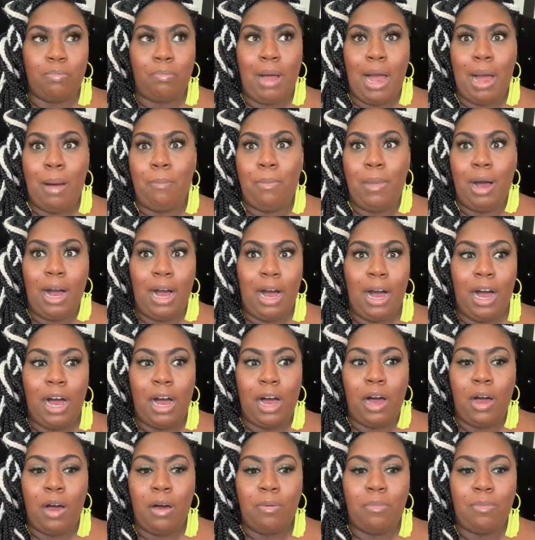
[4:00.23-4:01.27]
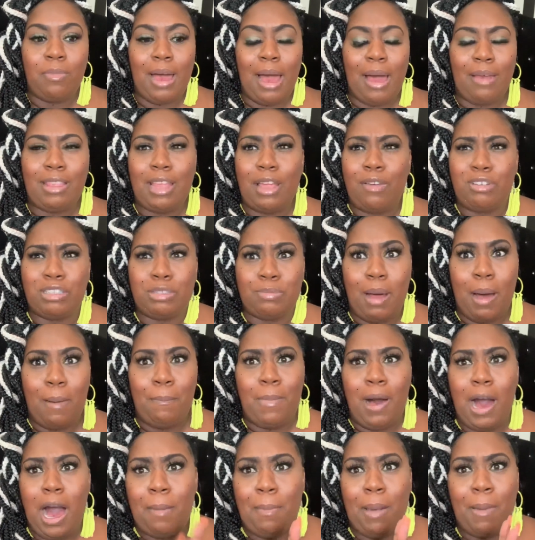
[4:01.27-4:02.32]
my mom, I think it was my
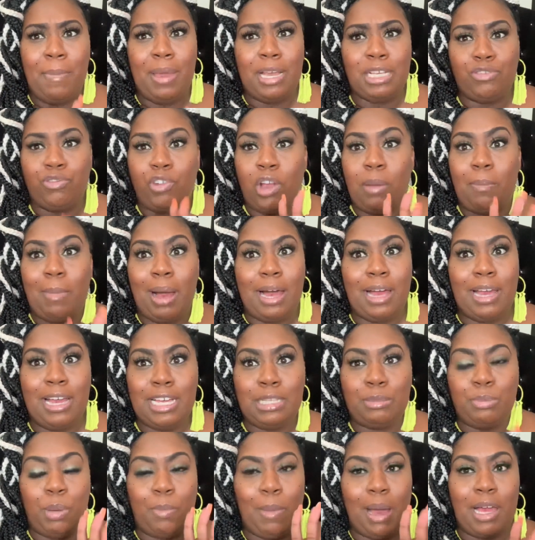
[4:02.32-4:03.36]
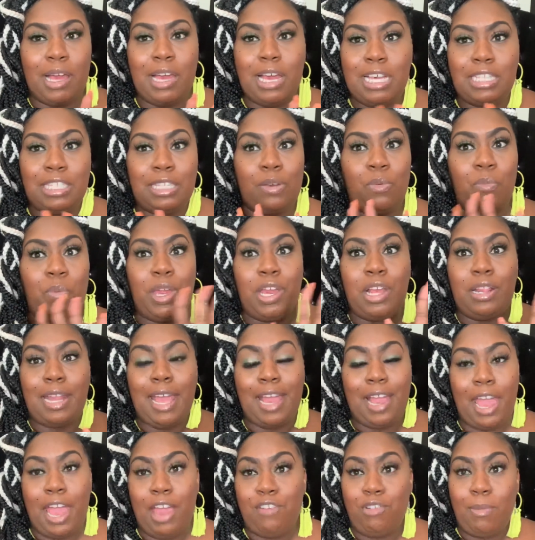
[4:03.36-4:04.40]
mom, my best friend, my husband, my cousin,
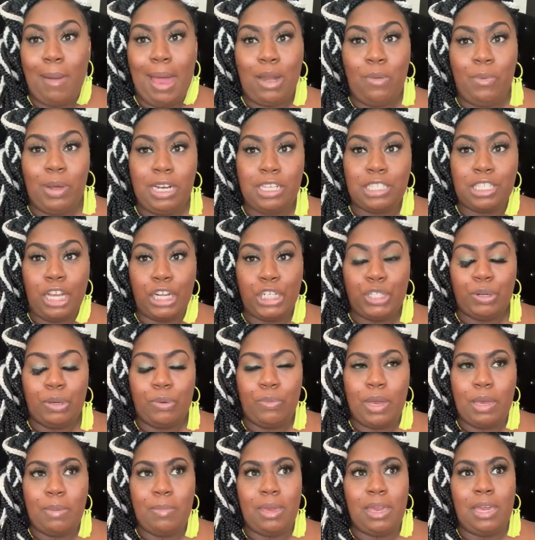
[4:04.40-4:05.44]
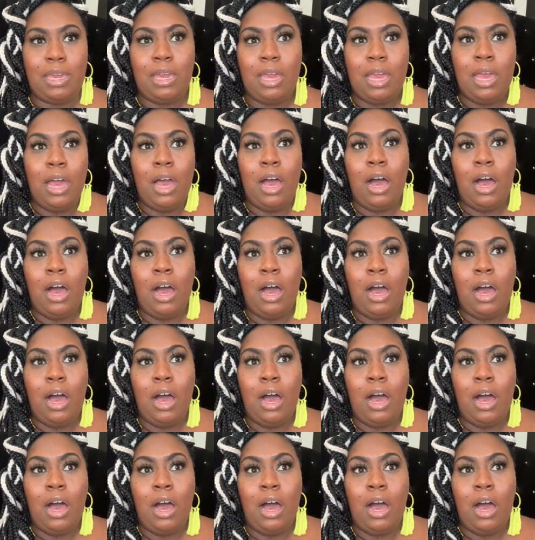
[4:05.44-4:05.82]
everybody went to surgery with me.